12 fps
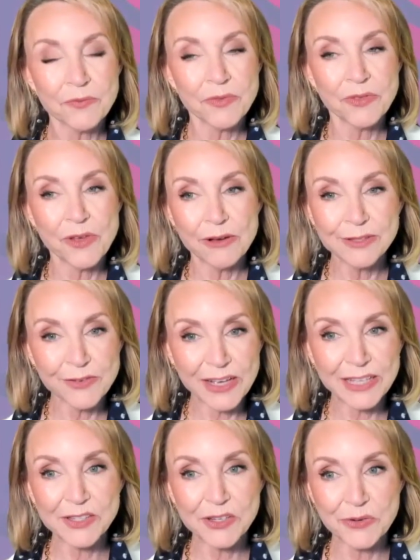those of
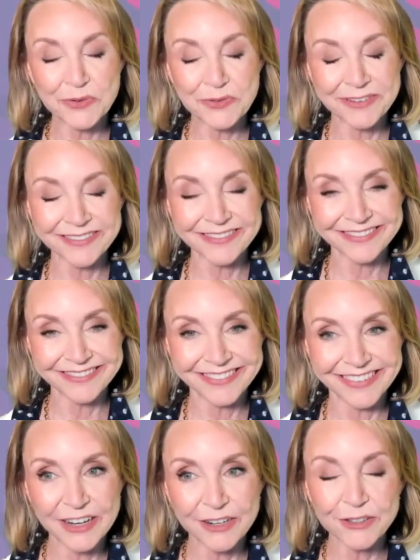us who
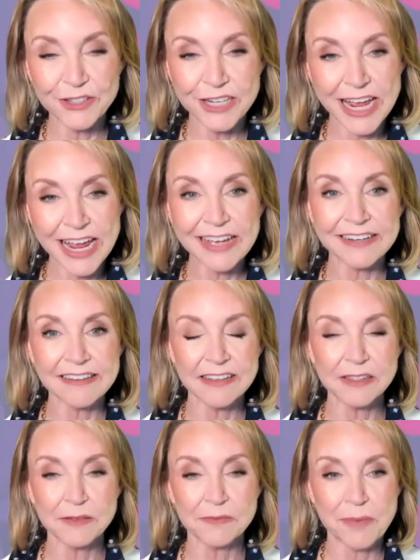understand
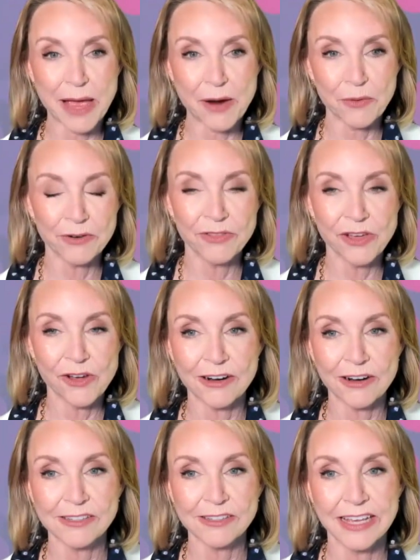this power of the
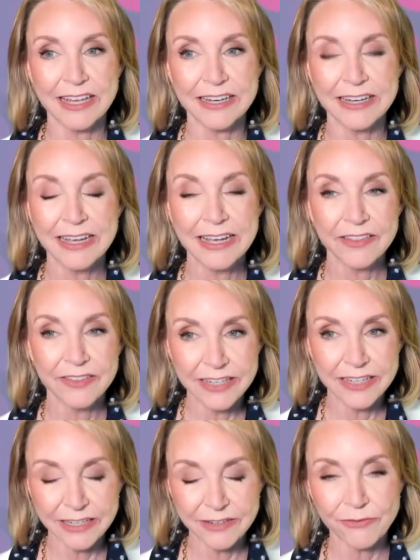arts and the
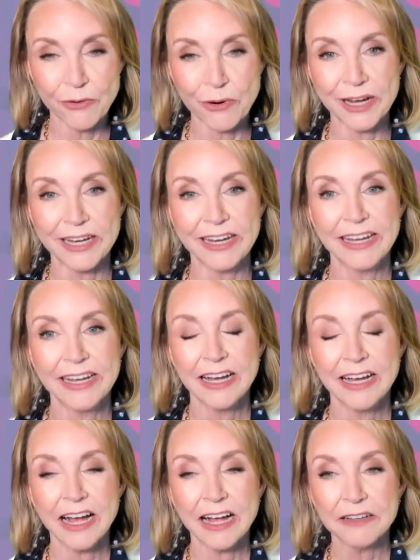need for it
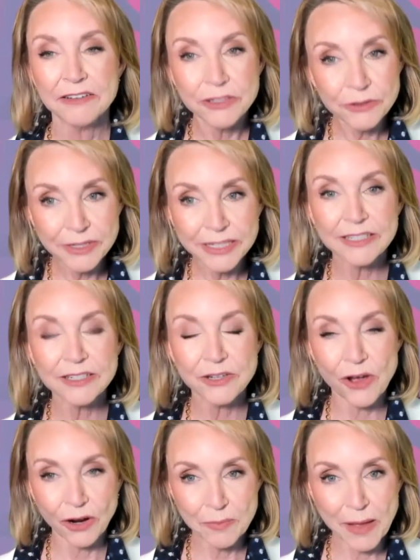do need to
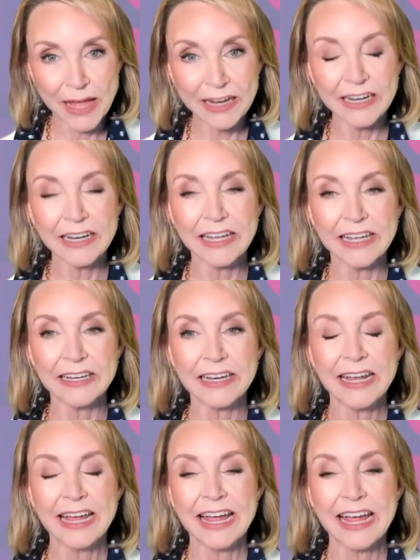talk about it and
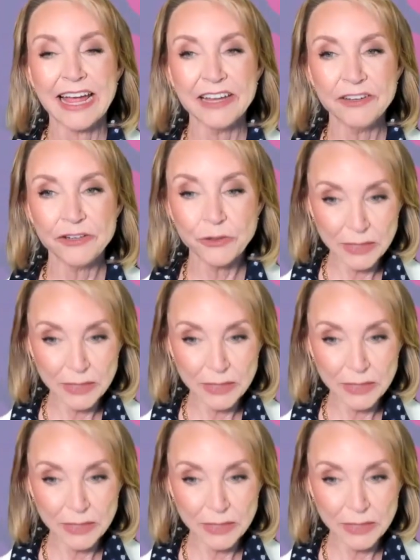do